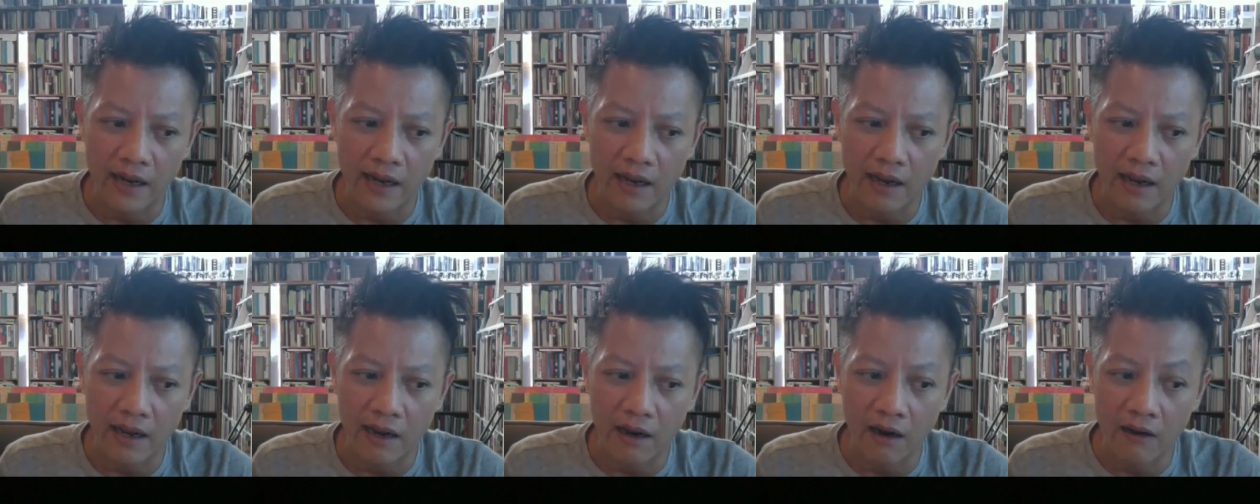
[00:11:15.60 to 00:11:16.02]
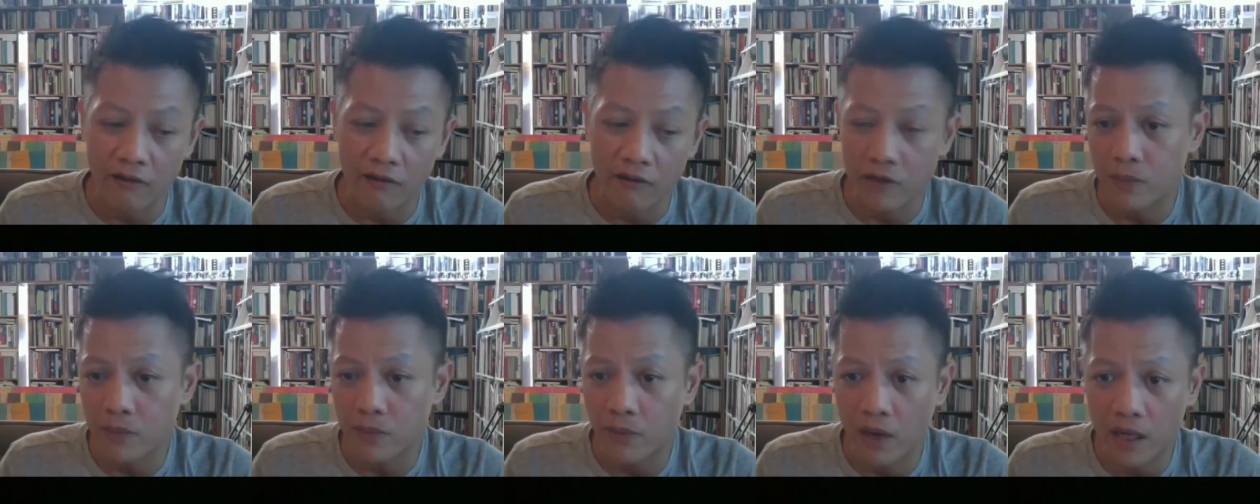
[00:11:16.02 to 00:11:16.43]
are
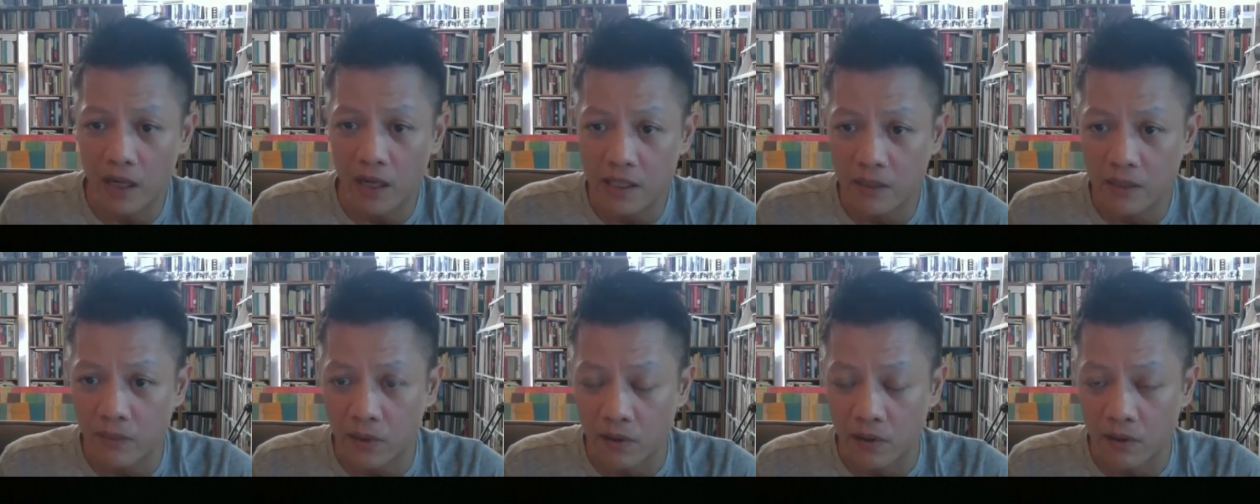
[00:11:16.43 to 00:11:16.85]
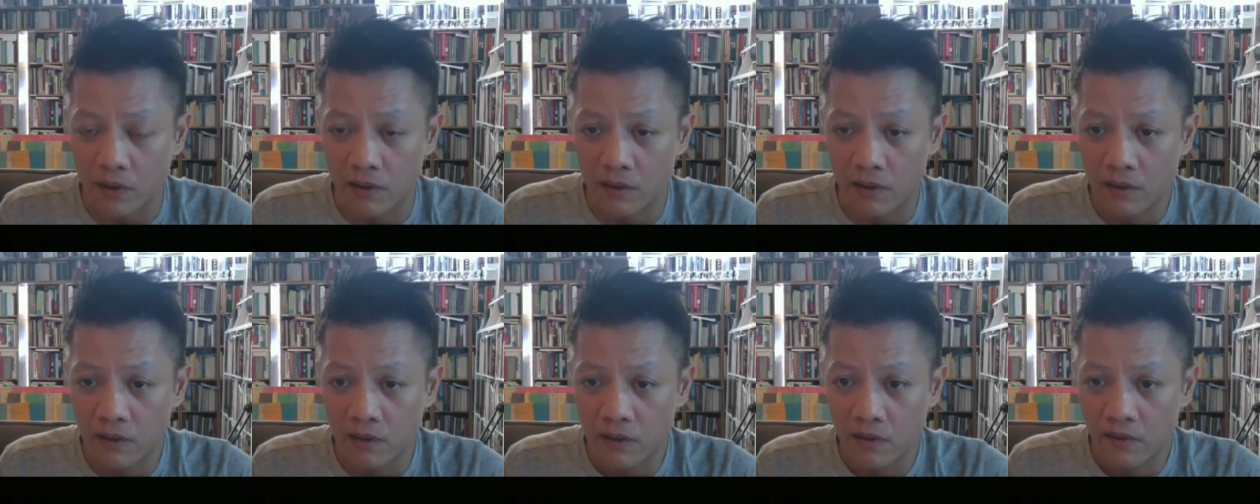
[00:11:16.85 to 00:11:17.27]

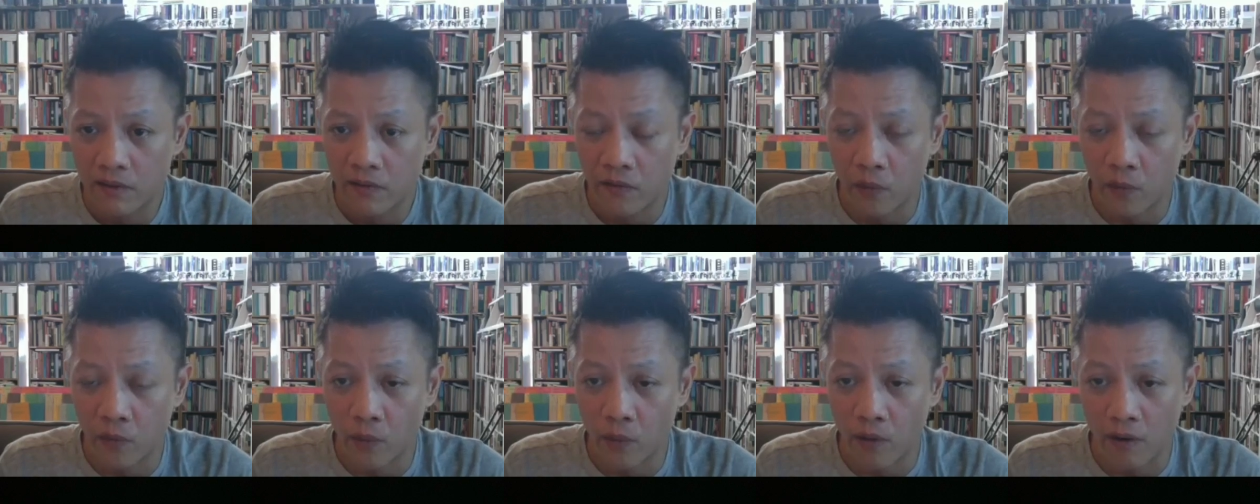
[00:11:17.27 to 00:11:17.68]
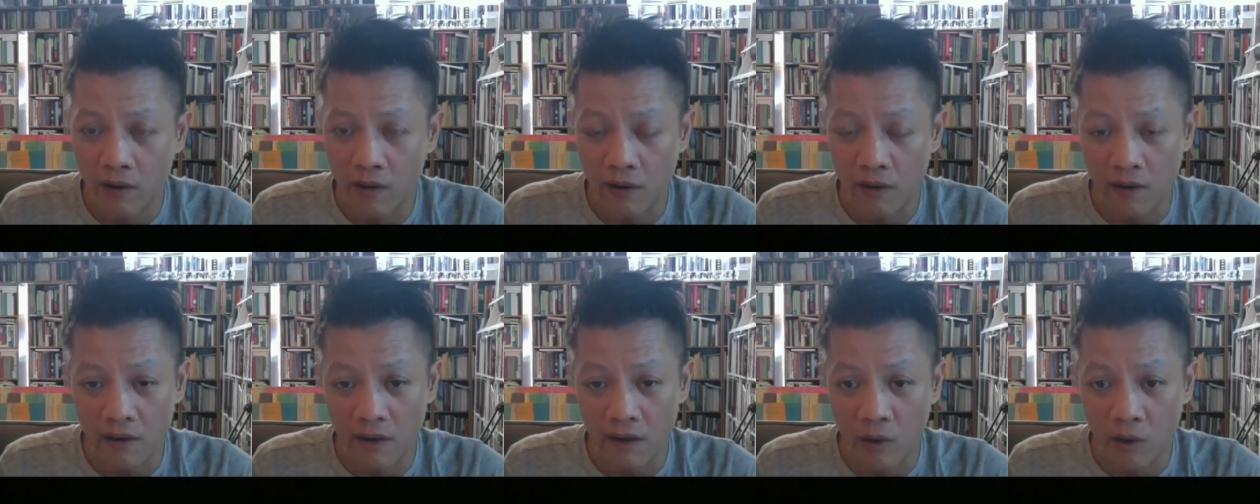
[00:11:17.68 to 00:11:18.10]
responsible
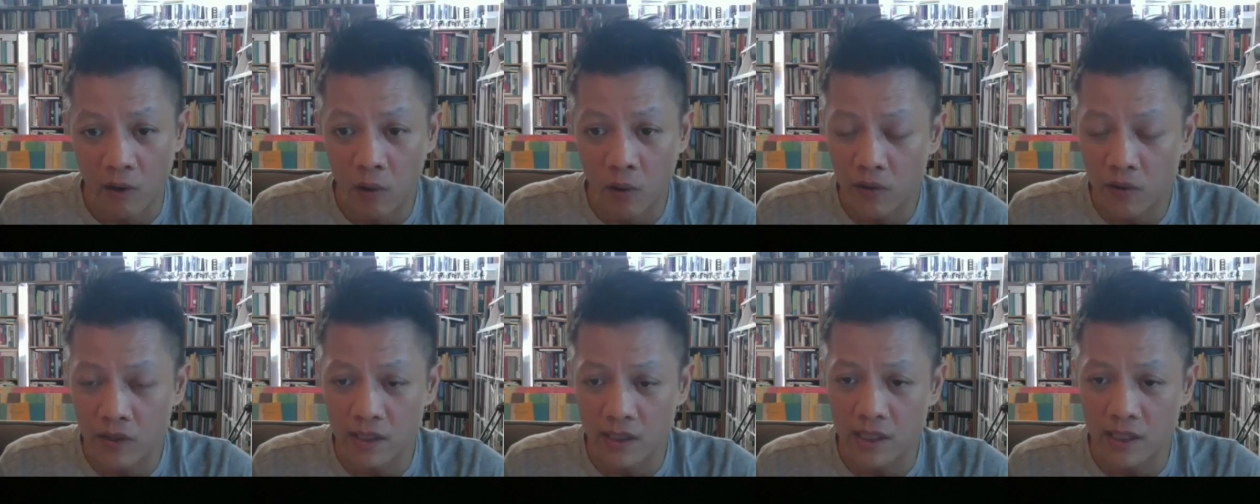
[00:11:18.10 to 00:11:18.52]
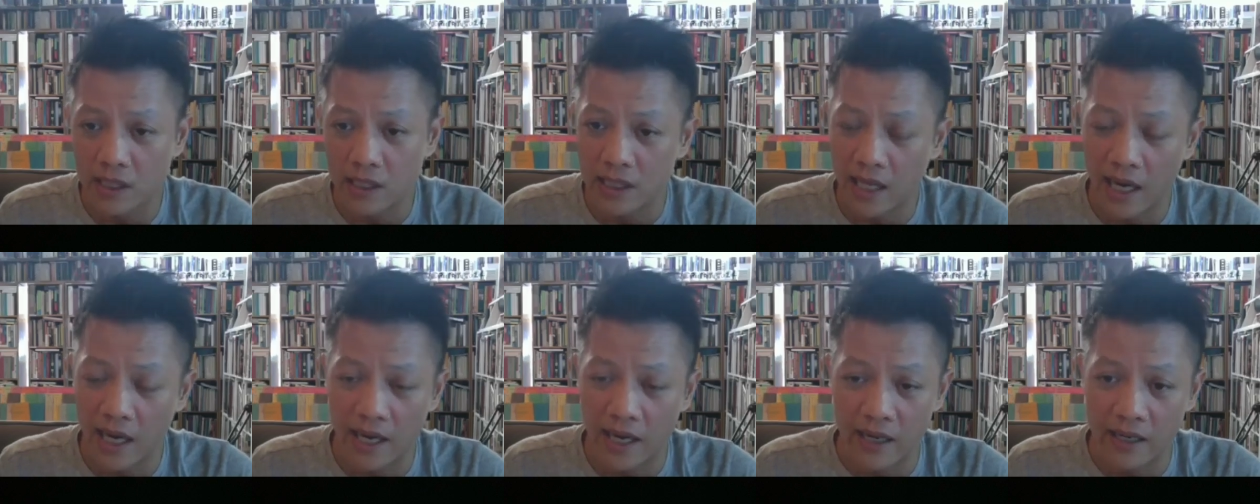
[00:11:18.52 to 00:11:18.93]
for holding
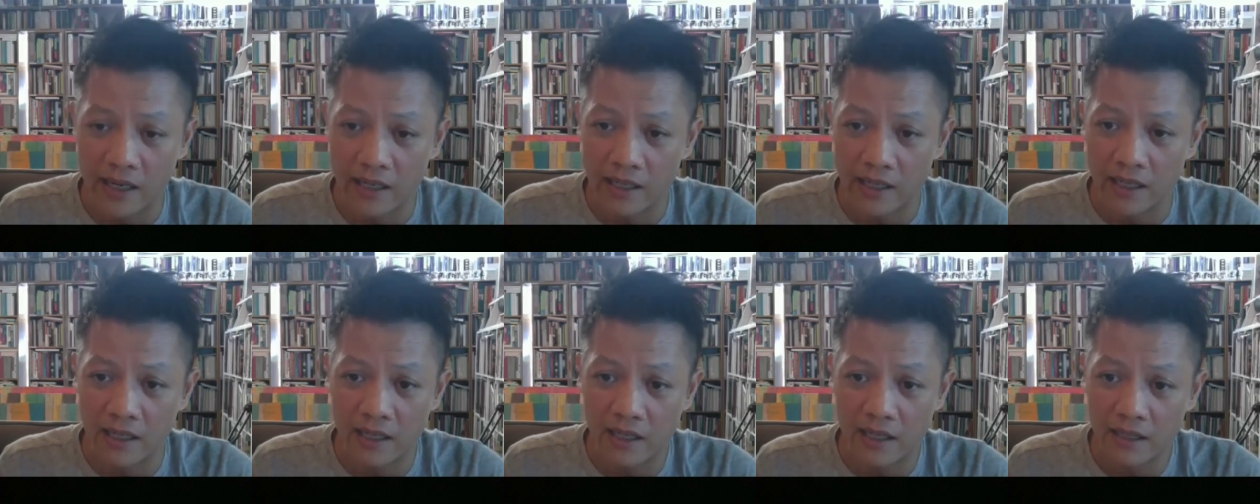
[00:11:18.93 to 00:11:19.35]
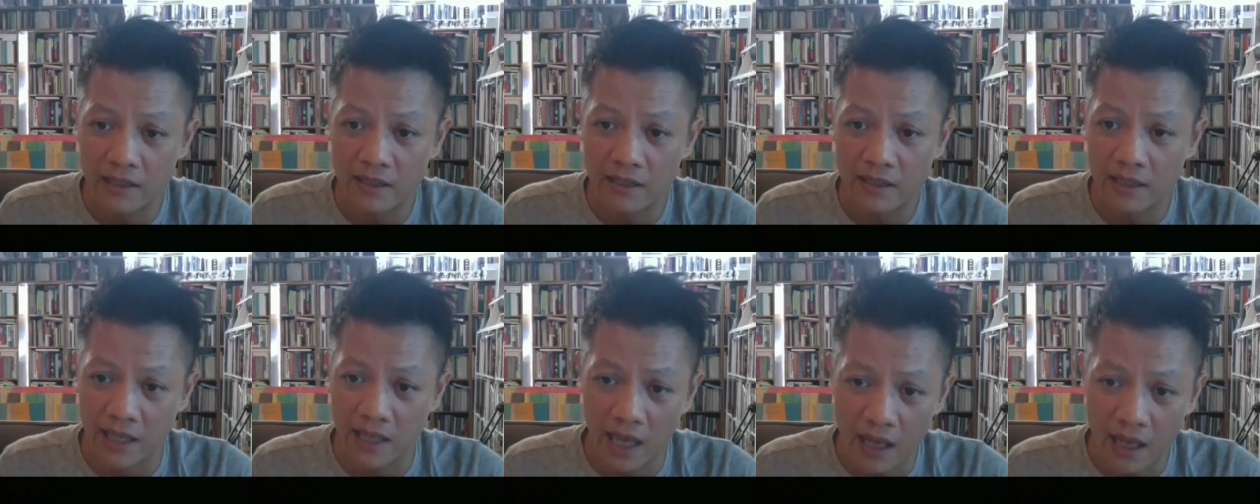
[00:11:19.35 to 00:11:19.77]
society
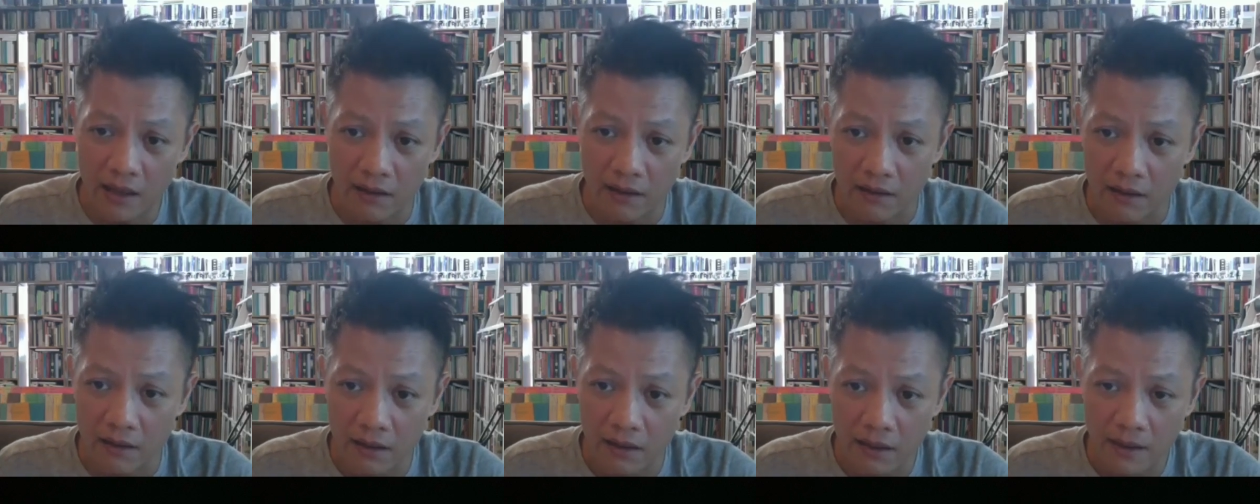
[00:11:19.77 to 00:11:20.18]
together.